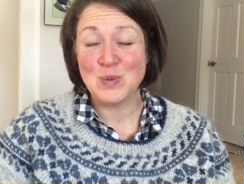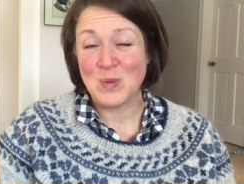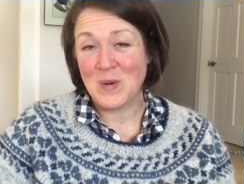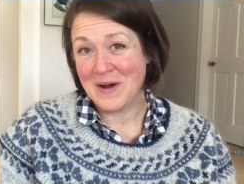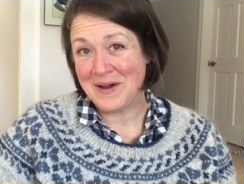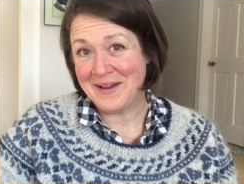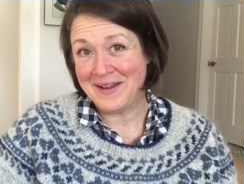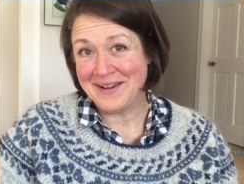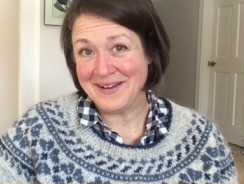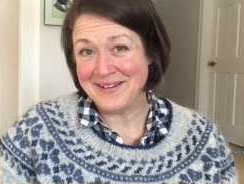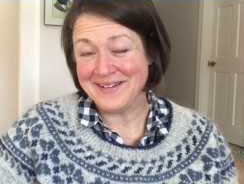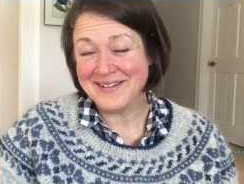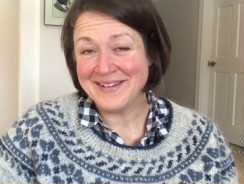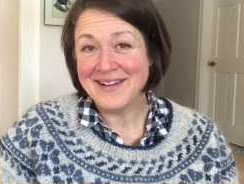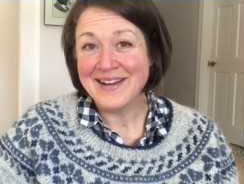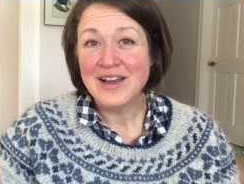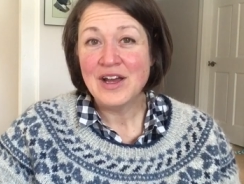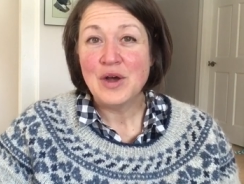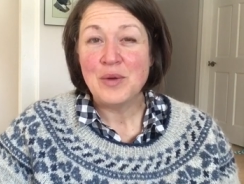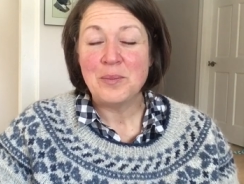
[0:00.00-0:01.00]
Wine
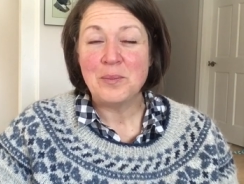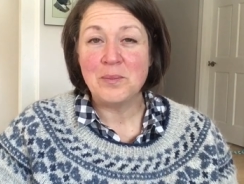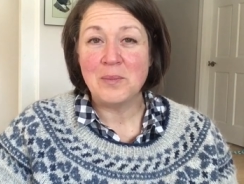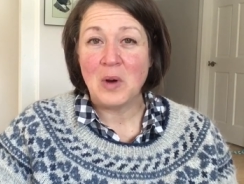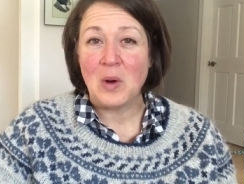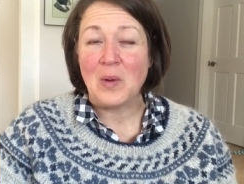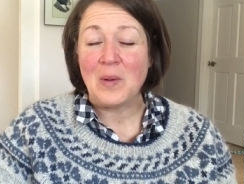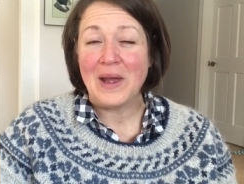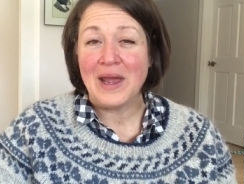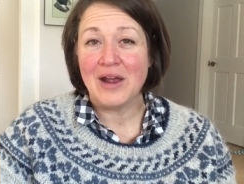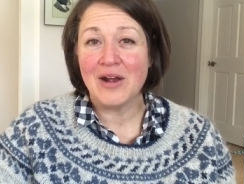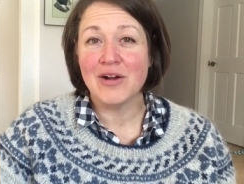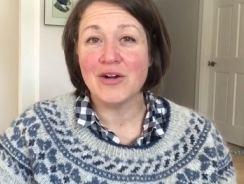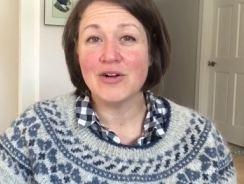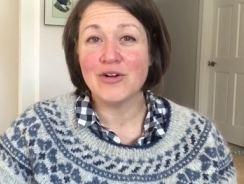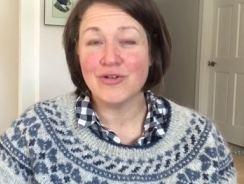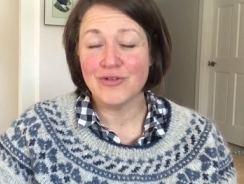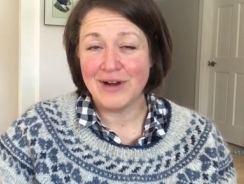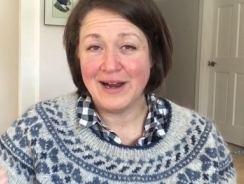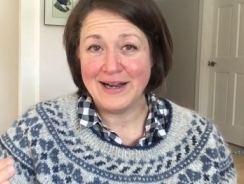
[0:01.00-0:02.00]
mohair
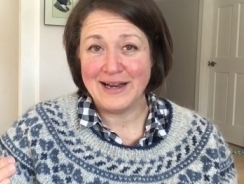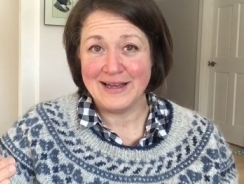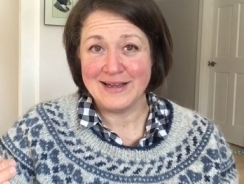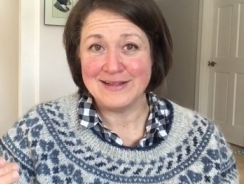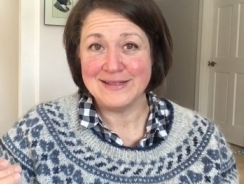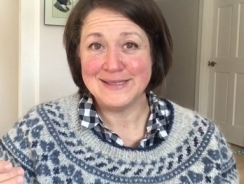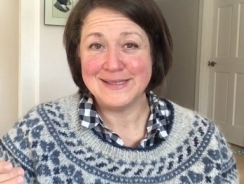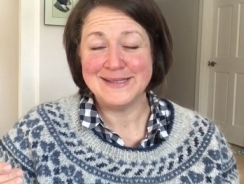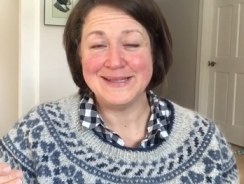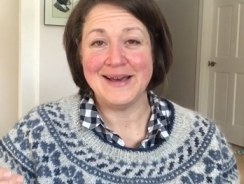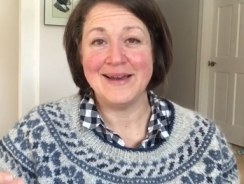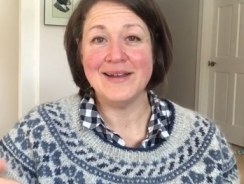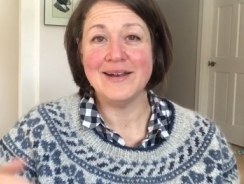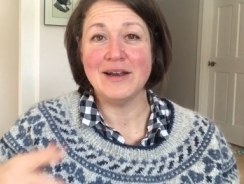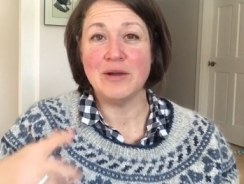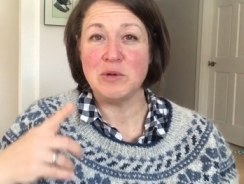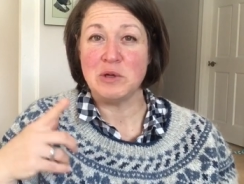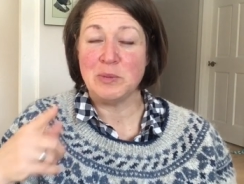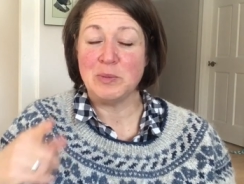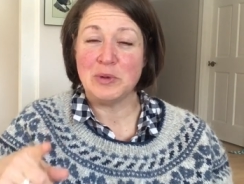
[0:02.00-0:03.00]
gradient set. And
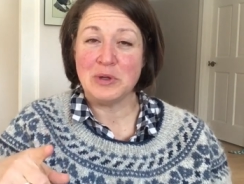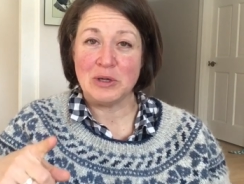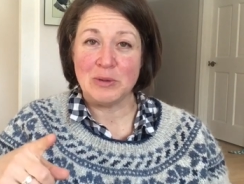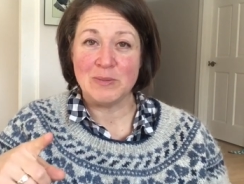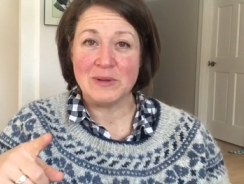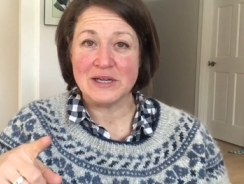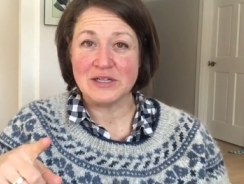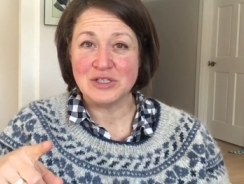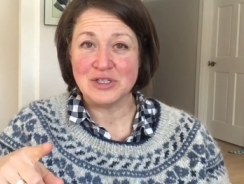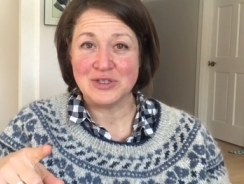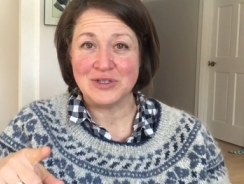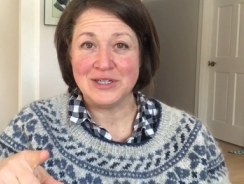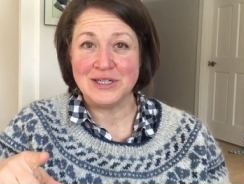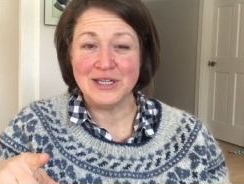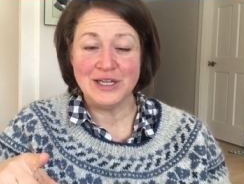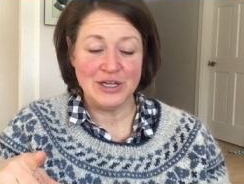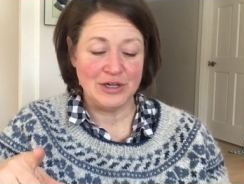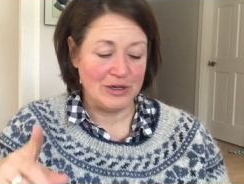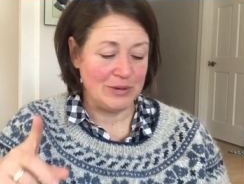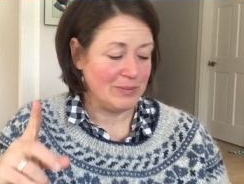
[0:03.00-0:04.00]
I'm going to put a picture in
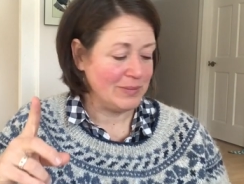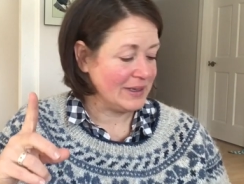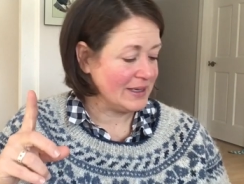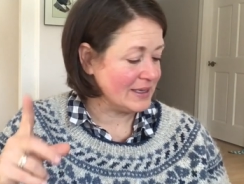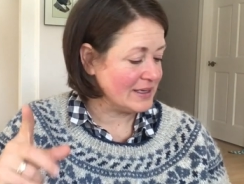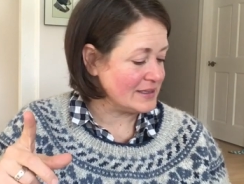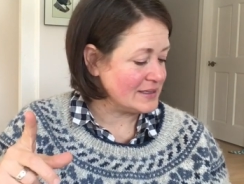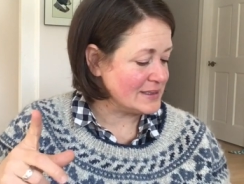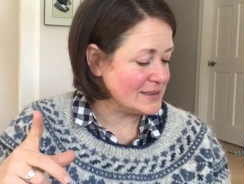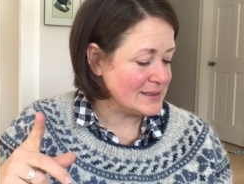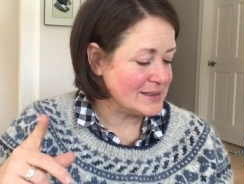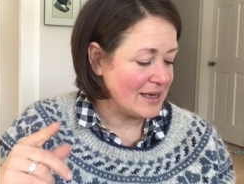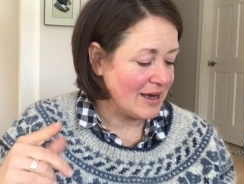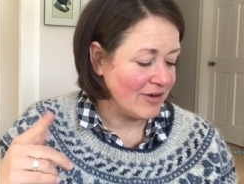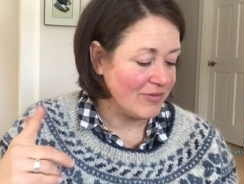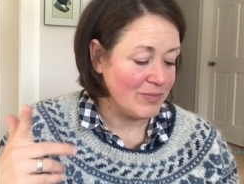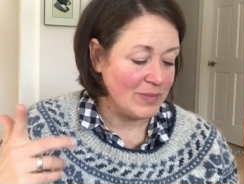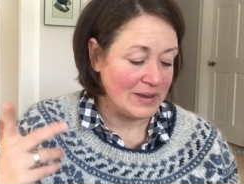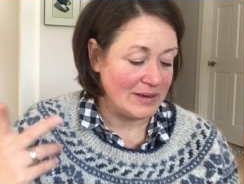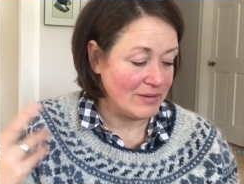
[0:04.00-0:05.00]
here because
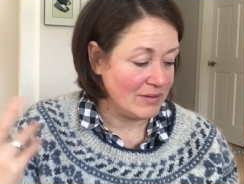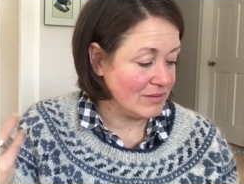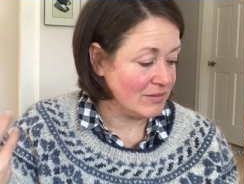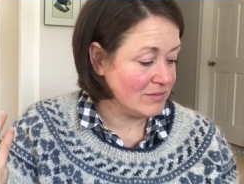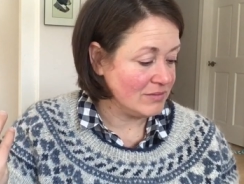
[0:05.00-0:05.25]
I've been